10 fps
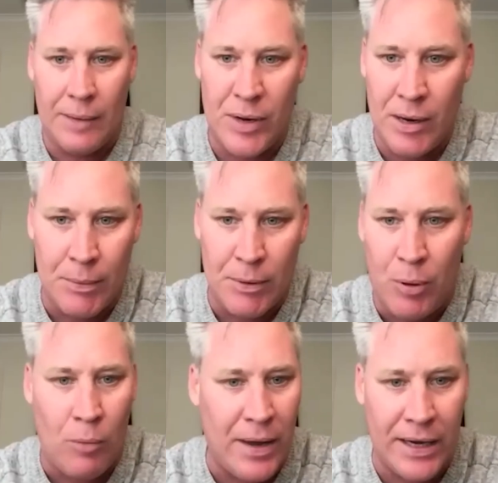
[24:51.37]
and be able to
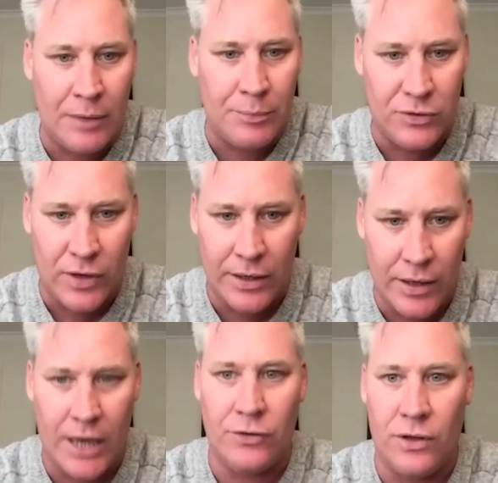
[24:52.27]
pop back up and say,
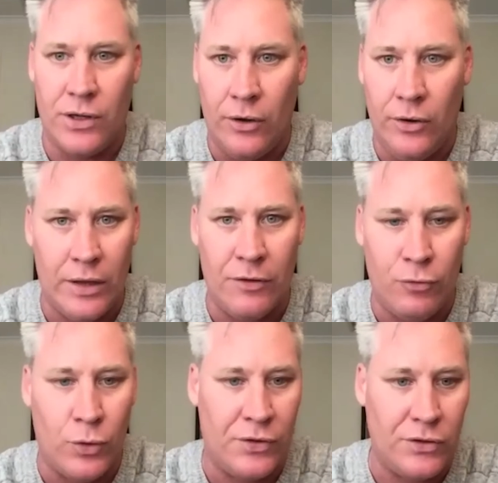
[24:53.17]
hey, C E O, here are the
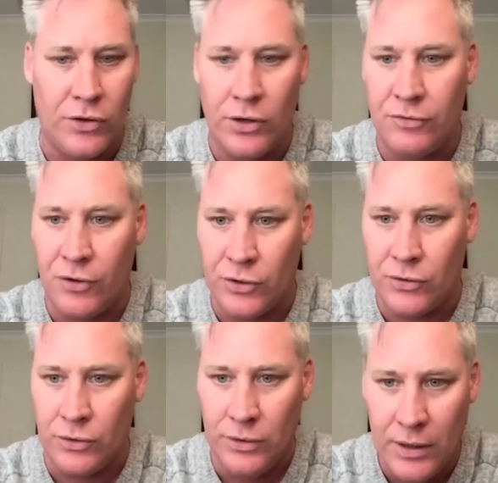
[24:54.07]
four things you need to focus
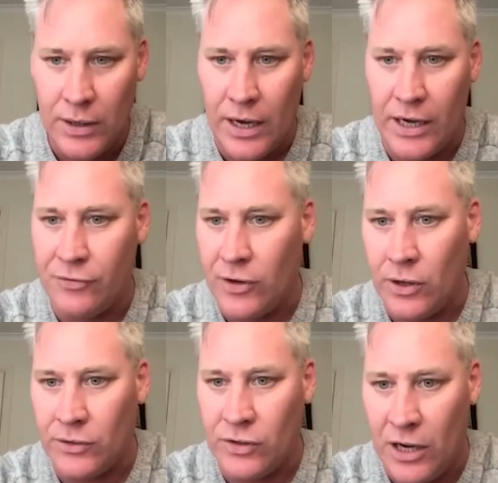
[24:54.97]
on. Hey,
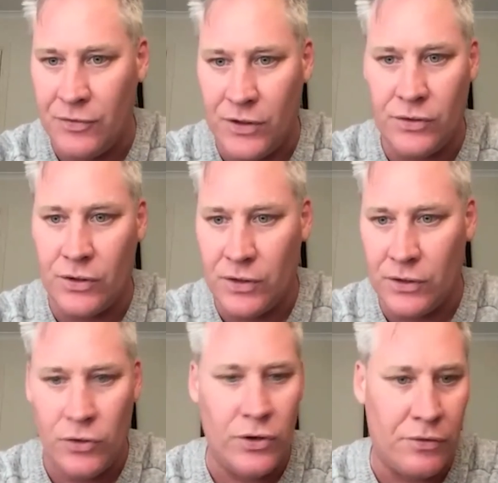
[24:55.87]
frontline staff, these are the
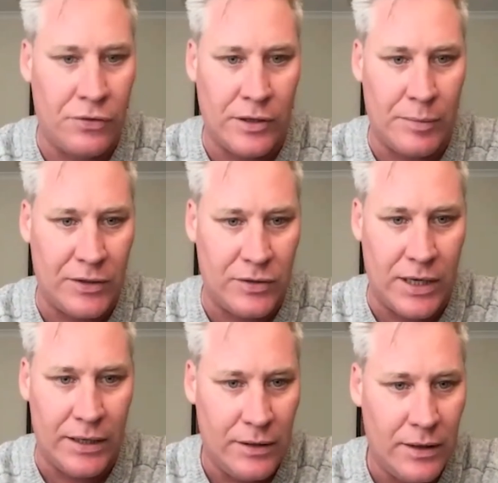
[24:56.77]
things you need to think about
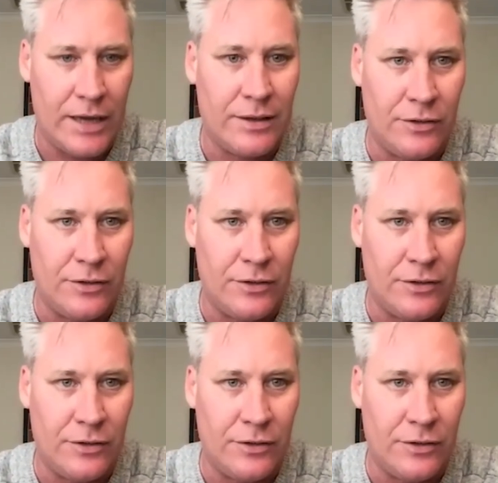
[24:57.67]
today. Hey,